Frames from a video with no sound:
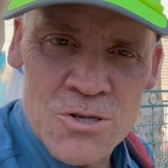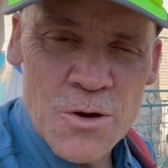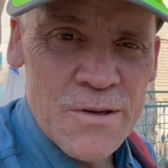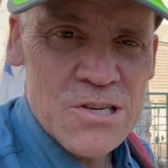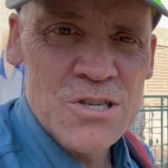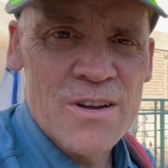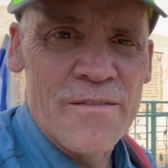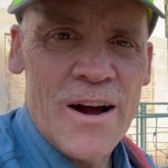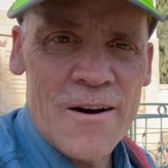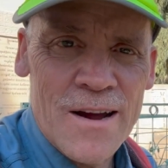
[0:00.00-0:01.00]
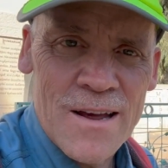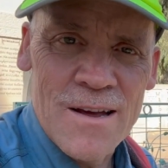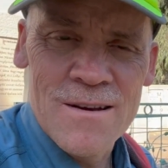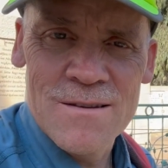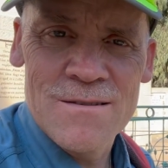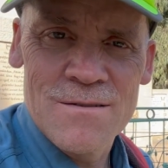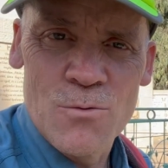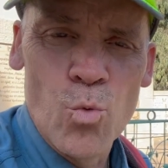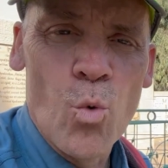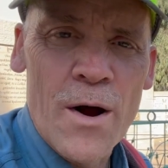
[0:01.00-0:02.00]
So this is a very
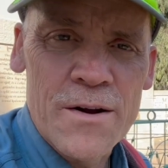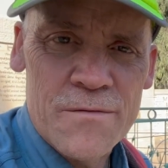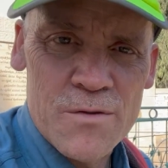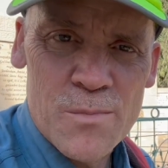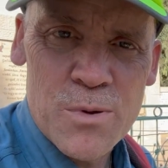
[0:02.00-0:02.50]
wonderful